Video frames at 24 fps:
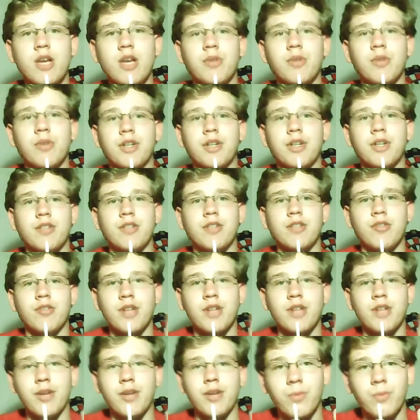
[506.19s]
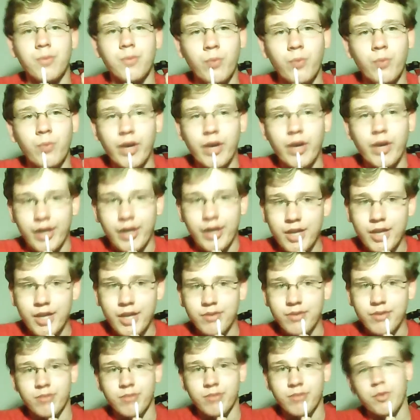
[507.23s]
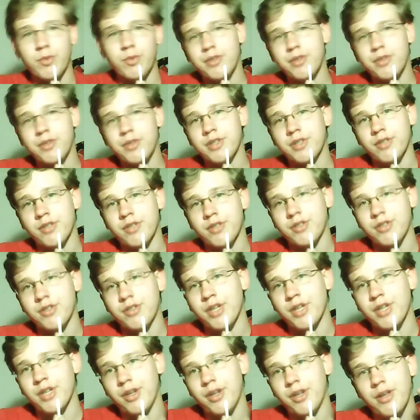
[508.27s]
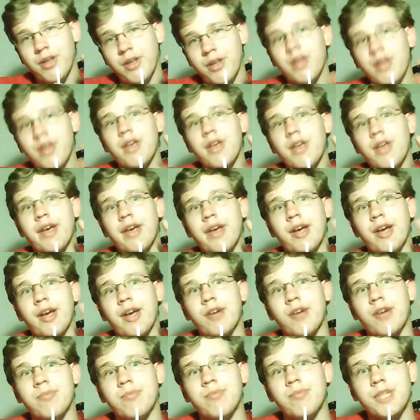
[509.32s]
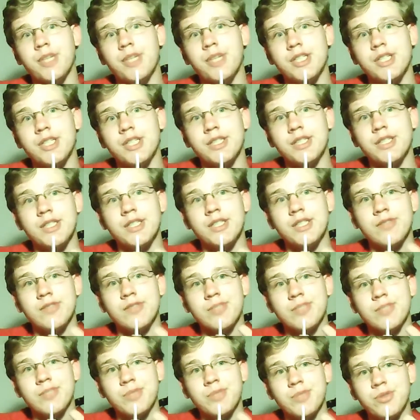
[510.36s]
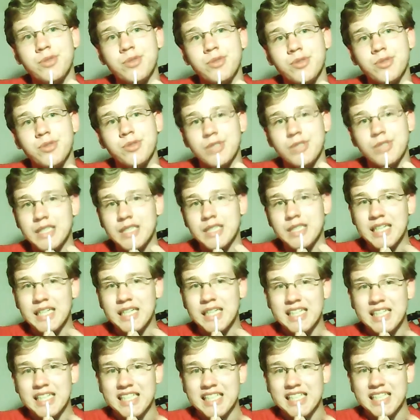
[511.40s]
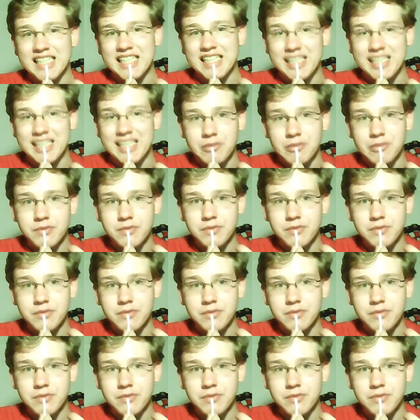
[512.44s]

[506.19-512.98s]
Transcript: I want you guys to understand why I have them. I want you guys to understand how bad of a computer I have.